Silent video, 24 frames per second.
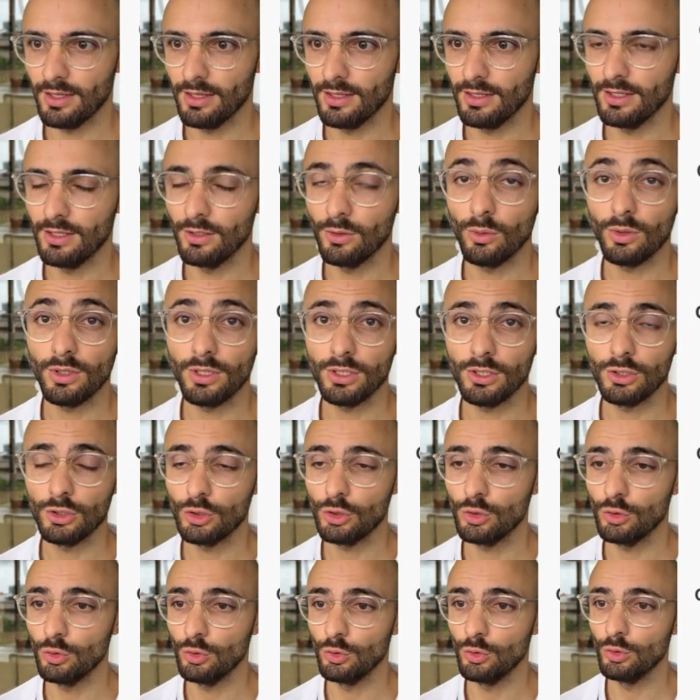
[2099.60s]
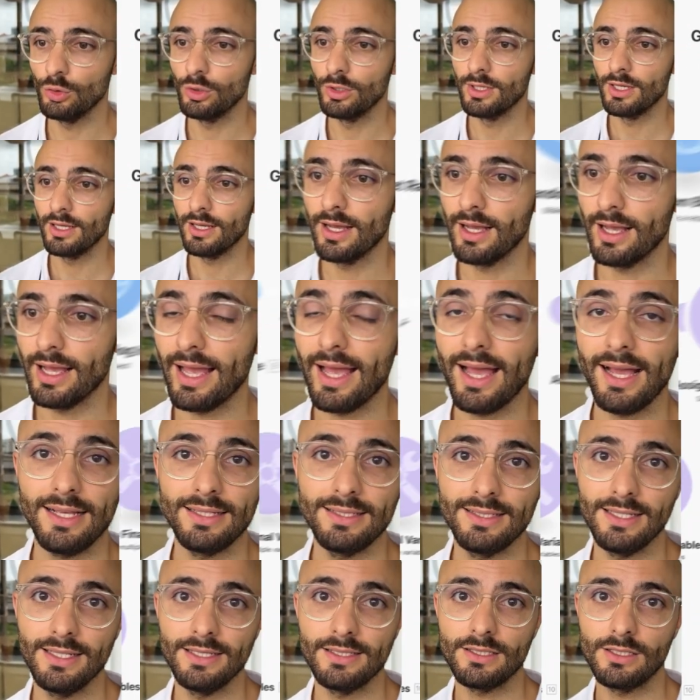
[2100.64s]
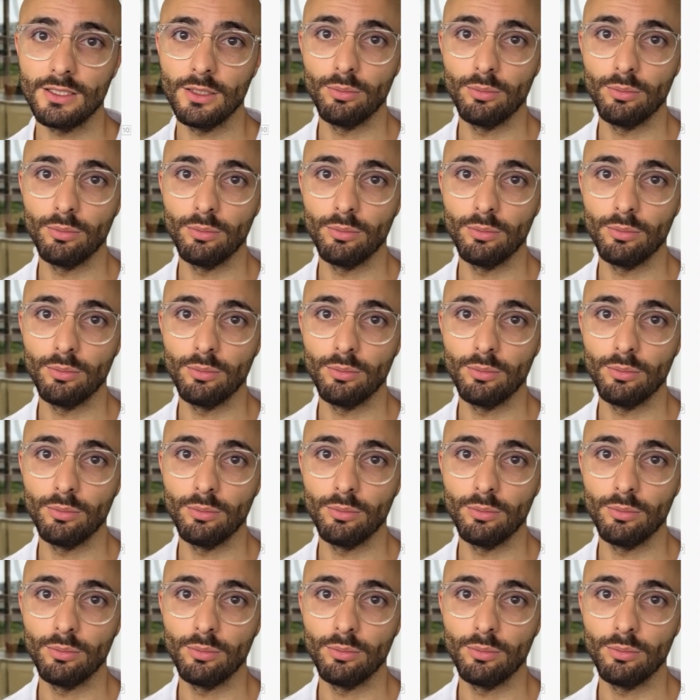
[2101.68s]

in order to access the